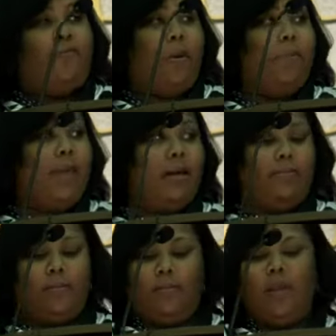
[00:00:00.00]
From
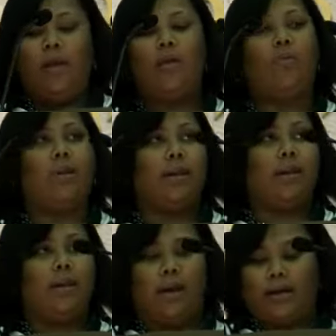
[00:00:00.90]
him, he wanted
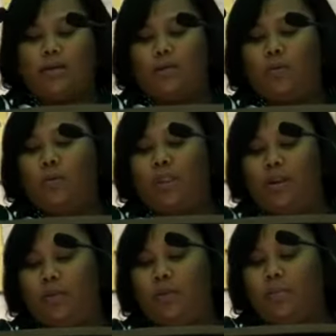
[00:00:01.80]
a yes with
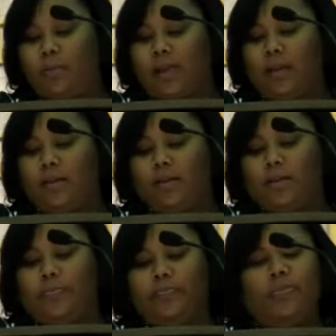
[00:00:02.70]
no complaints.
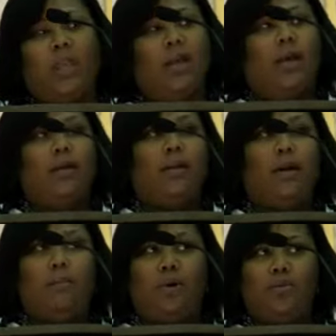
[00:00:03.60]

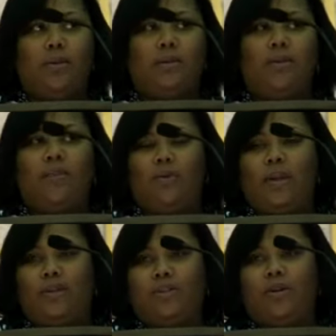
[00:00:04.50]
Now Moses, even though
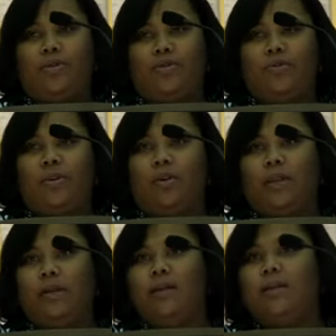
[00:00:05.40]
I just told you
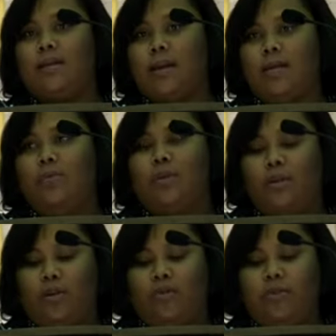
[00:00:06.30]
earlier, he said he was
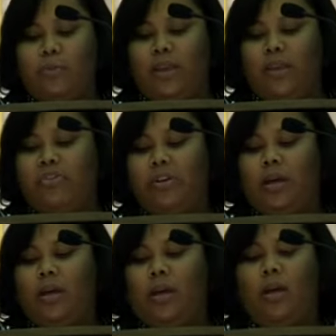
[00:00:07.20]
slow of speech,
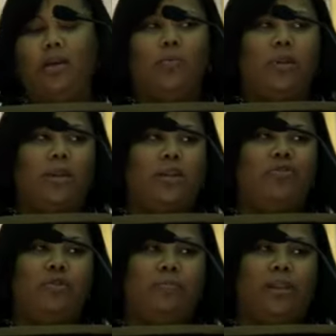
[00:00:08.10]
and it would lead
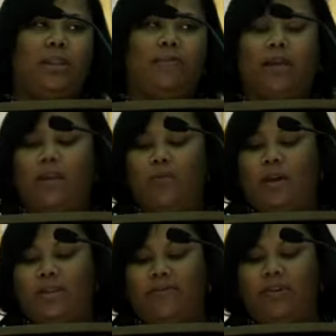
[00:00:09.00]
you to believe that he
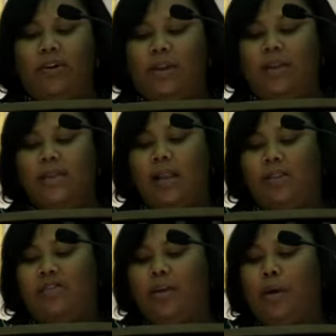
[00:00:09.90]
wasn't very
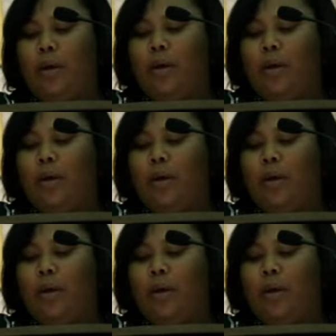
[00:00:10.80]
intelligent.